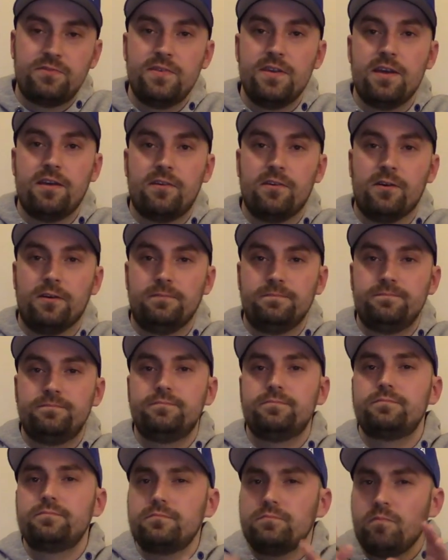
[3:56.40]
vehicle,
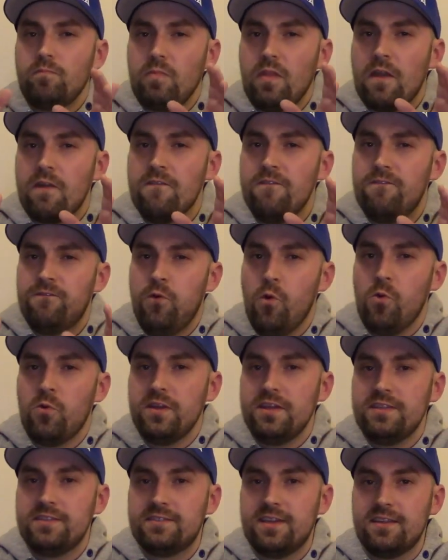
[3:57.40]

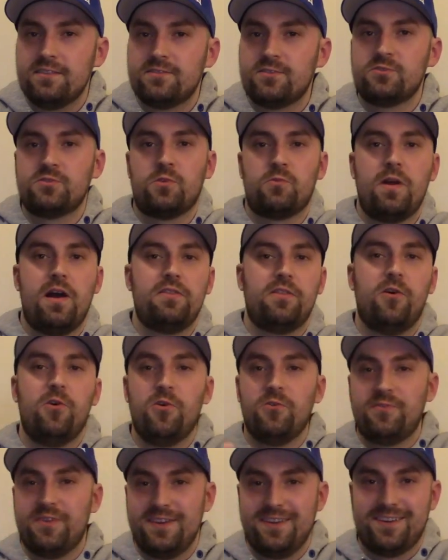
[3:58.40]
40 sensors around the
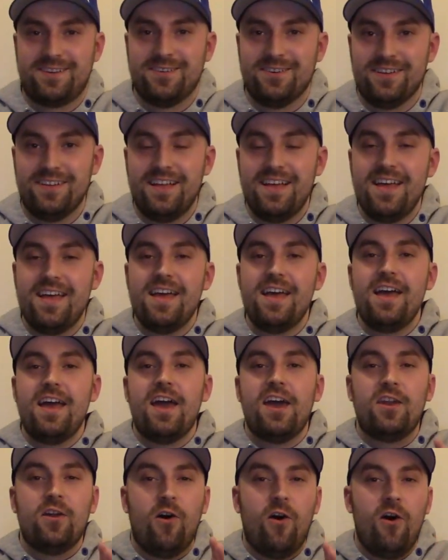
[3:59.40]
whole vehicle,
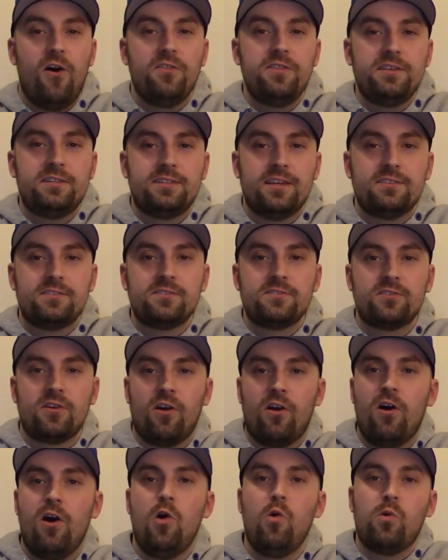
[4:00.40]
and all these sensors are
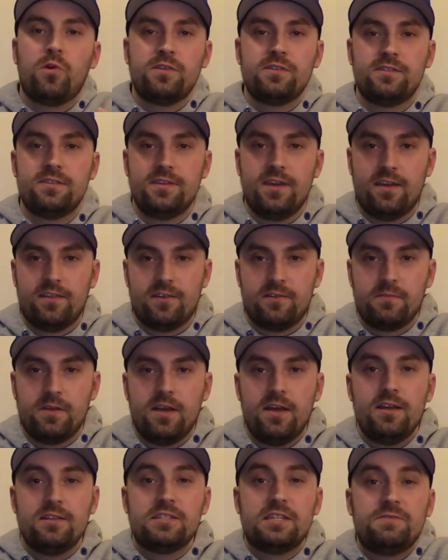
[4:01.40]
all working together
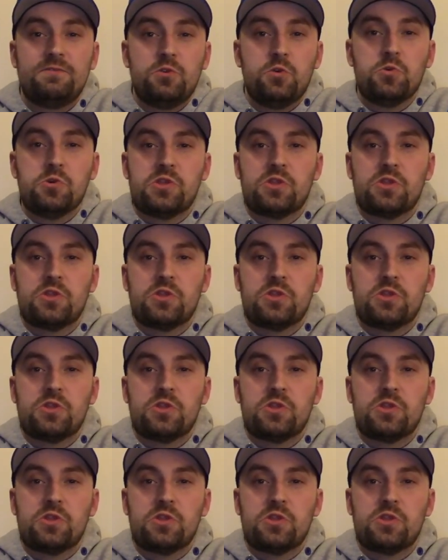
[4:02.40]
to give you a